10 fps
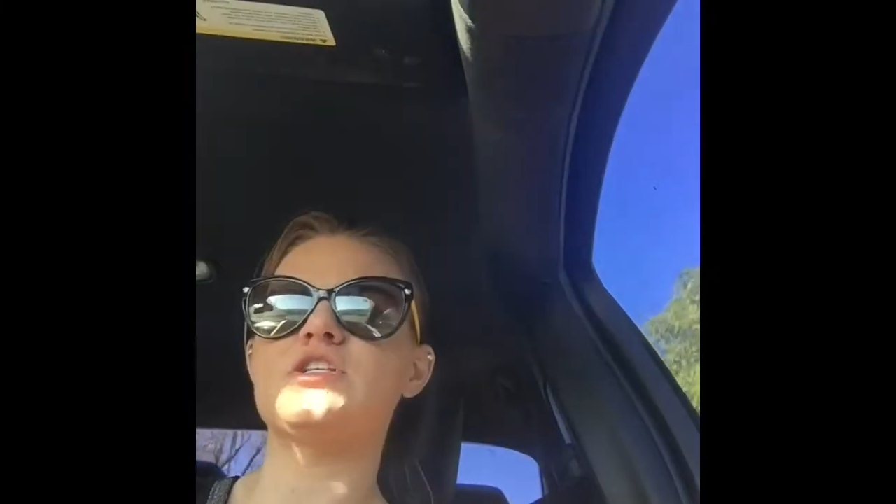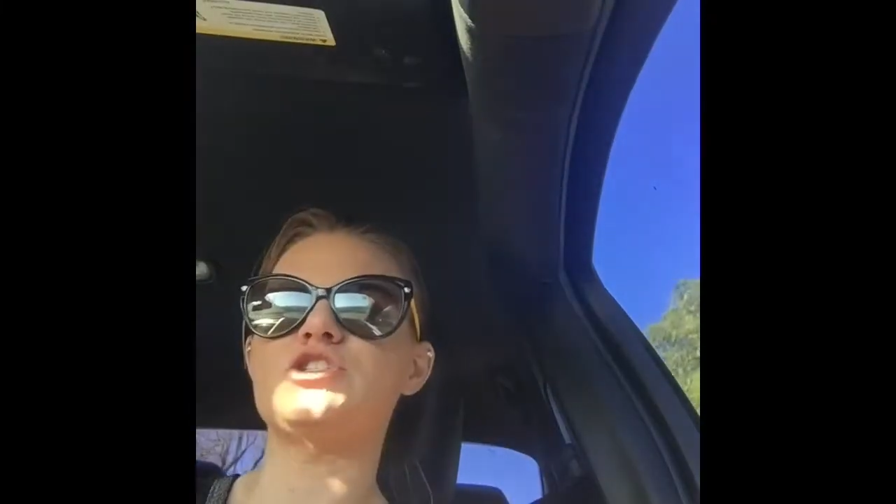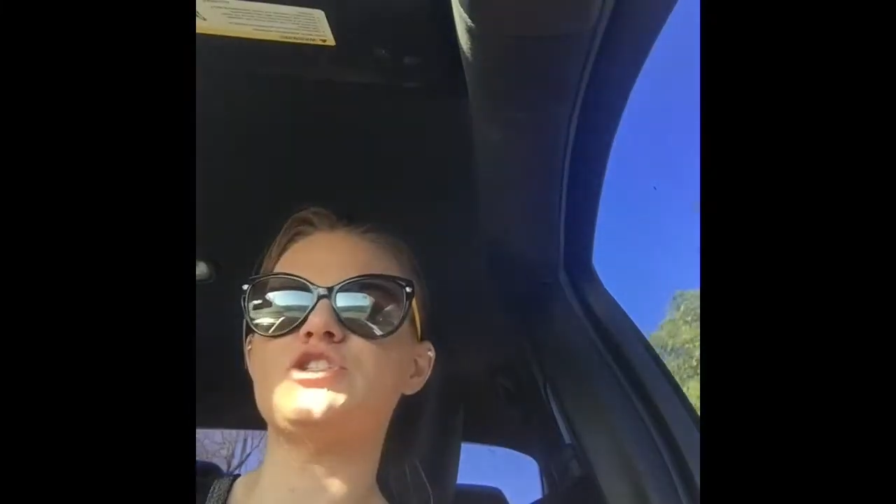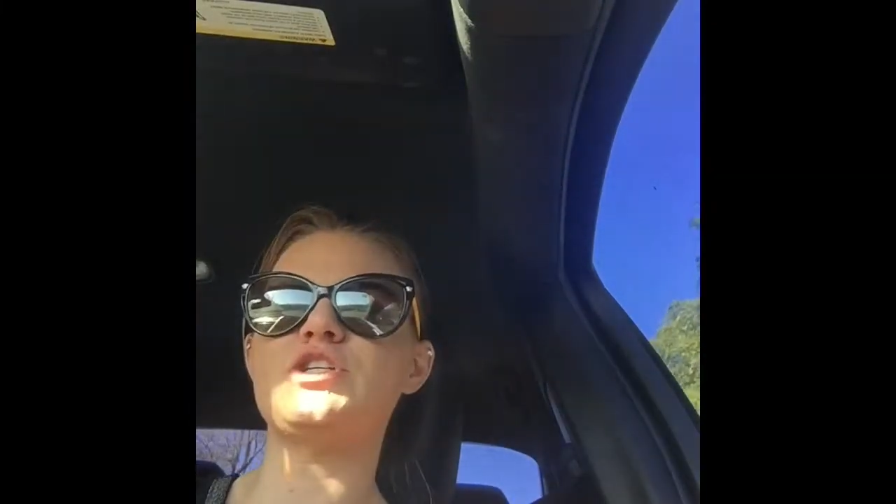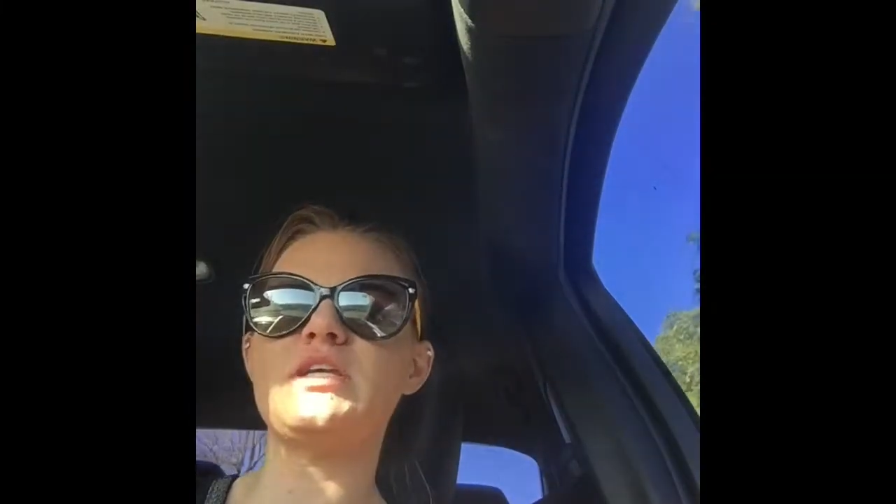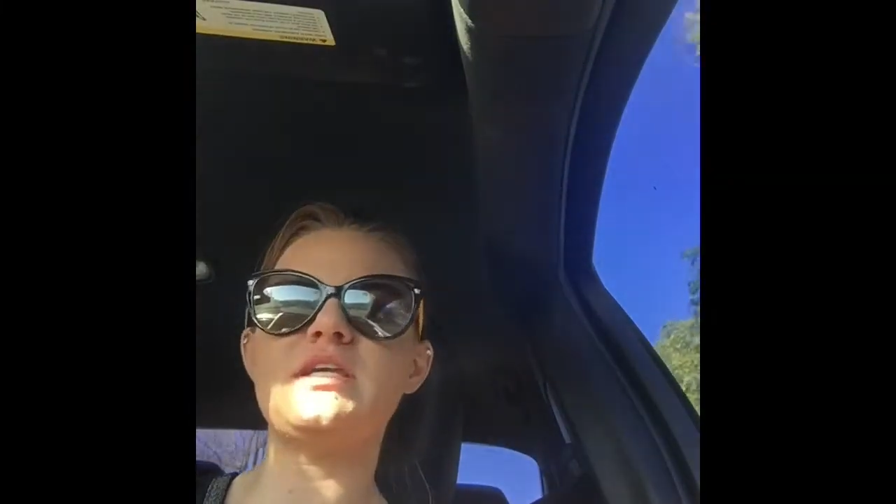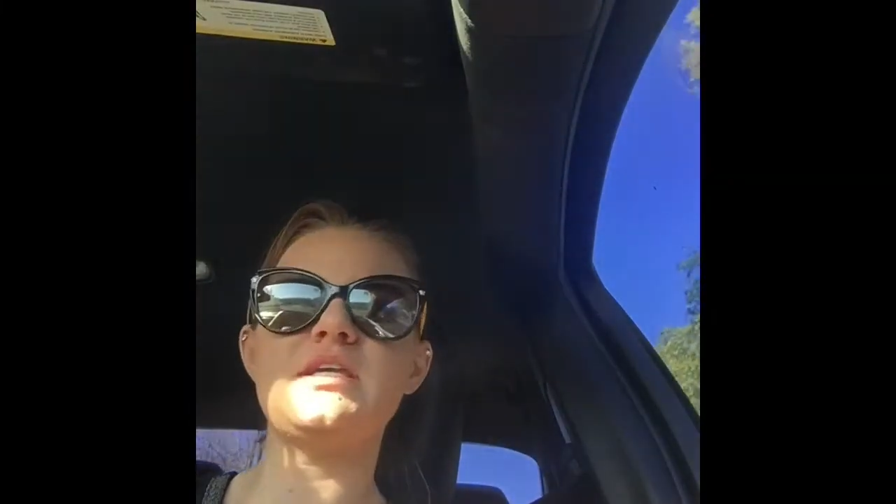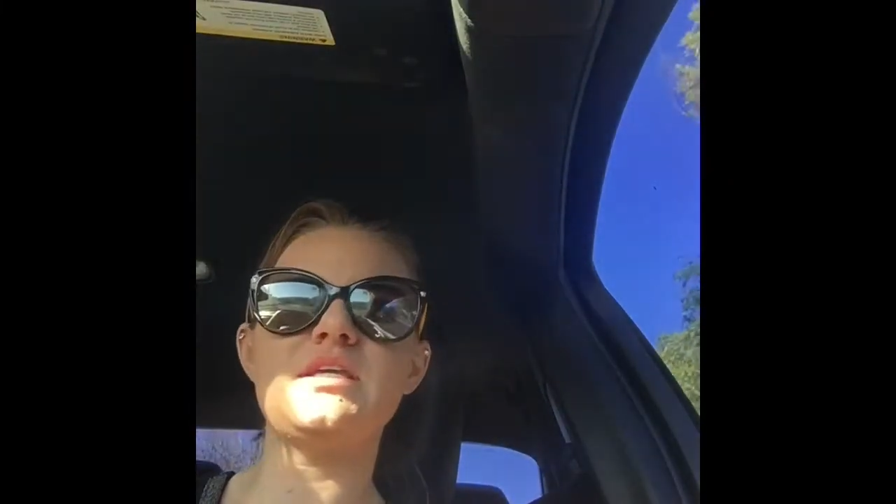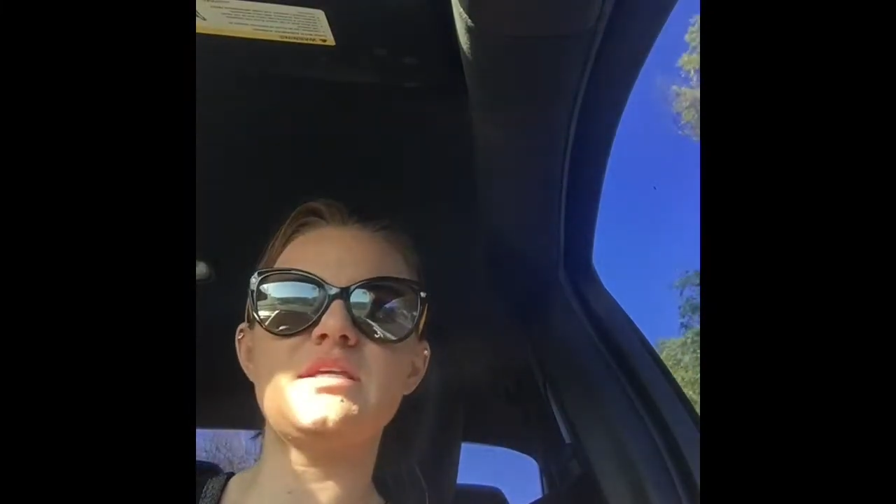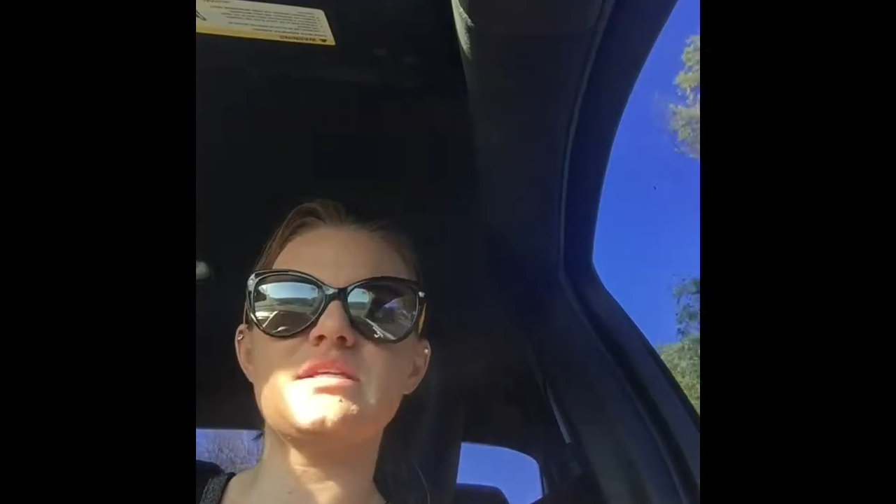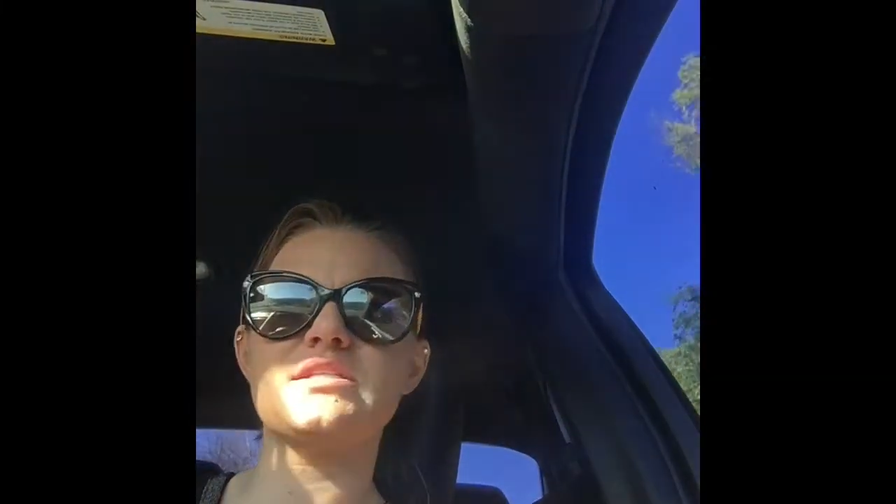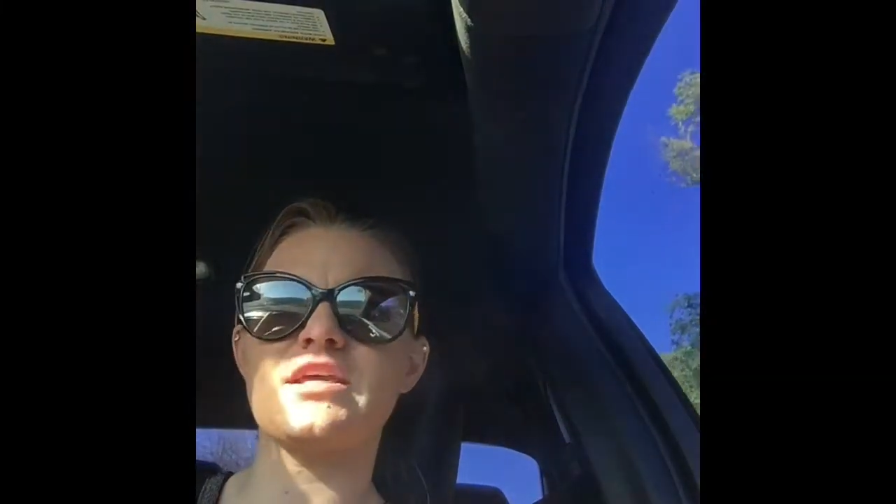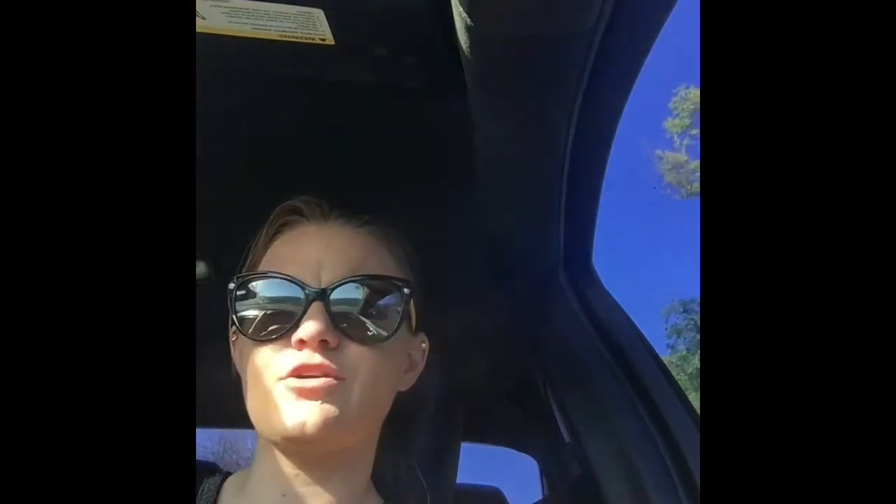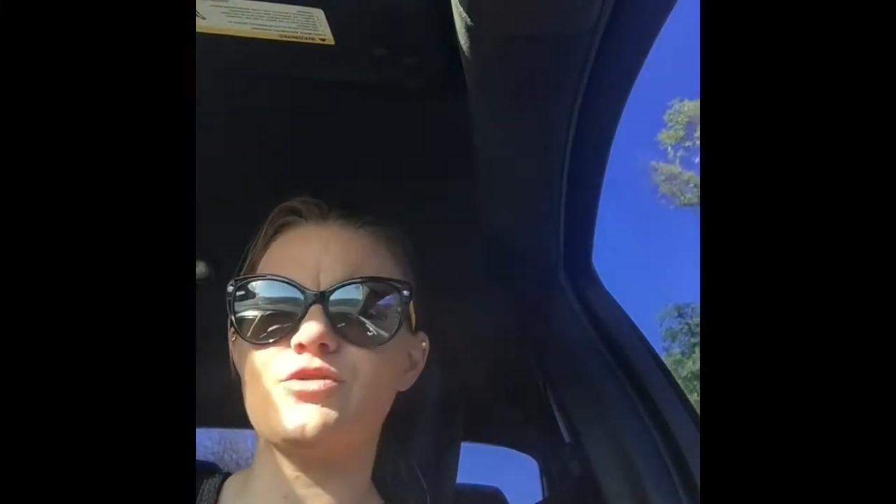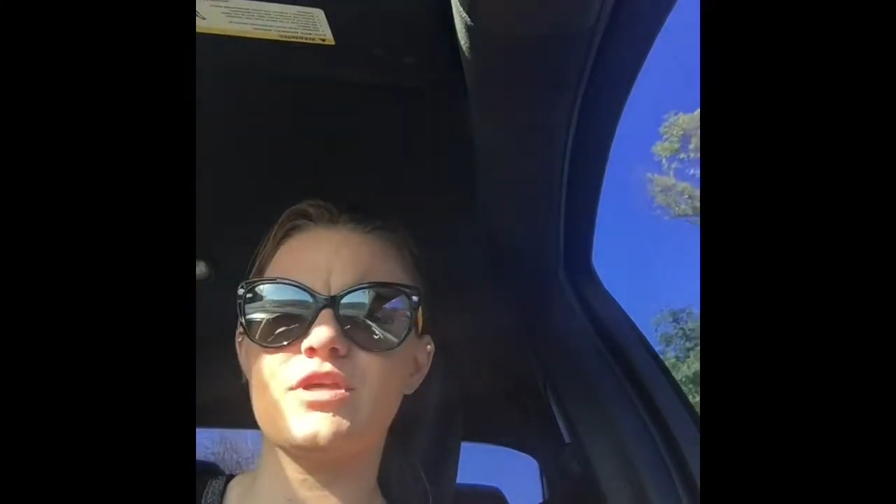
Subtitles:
She's like, oh,